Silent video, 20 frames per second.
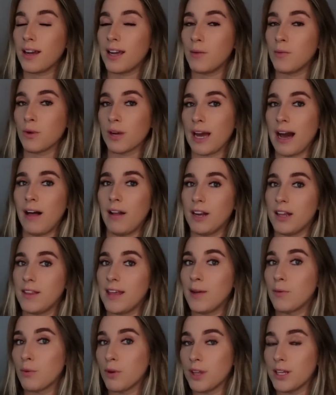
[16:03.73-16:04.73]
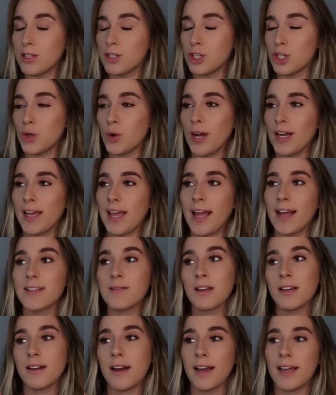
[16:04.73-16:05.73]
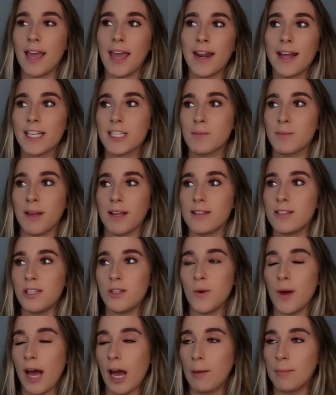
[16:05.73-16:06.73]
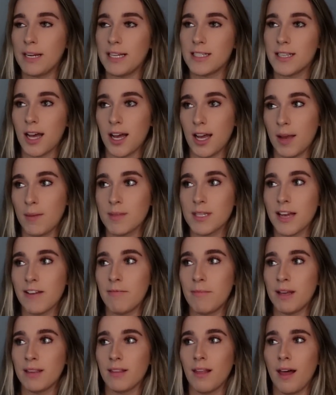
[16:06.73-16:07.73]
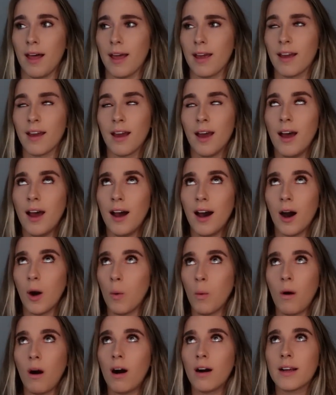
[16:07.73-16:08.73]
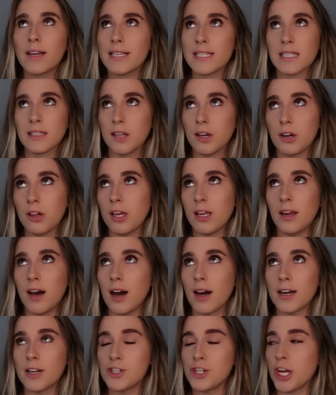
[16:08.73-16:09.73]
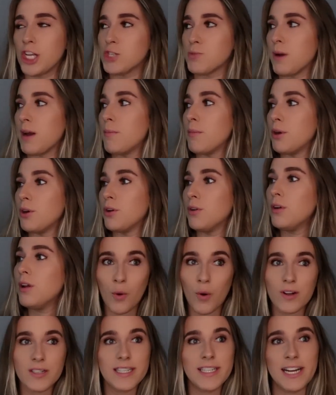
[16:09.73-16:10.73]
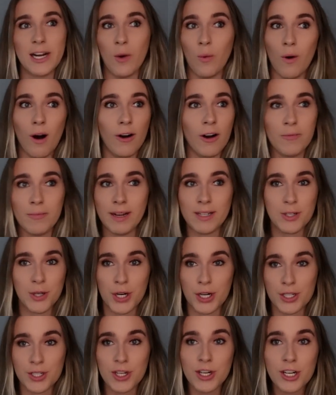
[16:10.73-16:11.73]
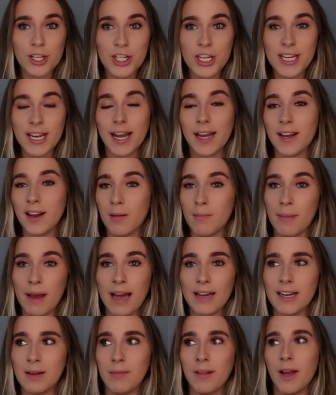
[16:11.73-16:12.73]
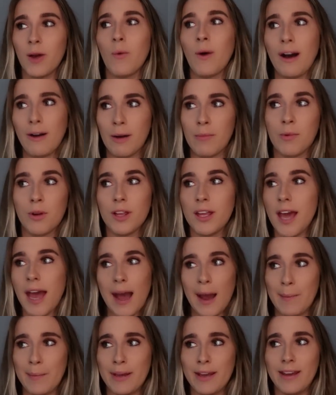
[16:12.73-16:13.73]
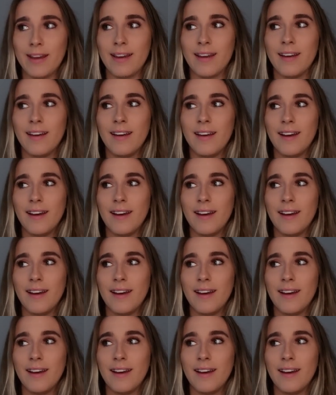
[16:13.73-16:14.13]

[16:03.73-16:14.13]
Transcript: in reality, they really do. I can't, I can't explain to you how many times I've been like, a walk is literally not going to change my mood. Of course, I take a walk with my dog Sergeant and I come back and I'm like, wow, I'm really happy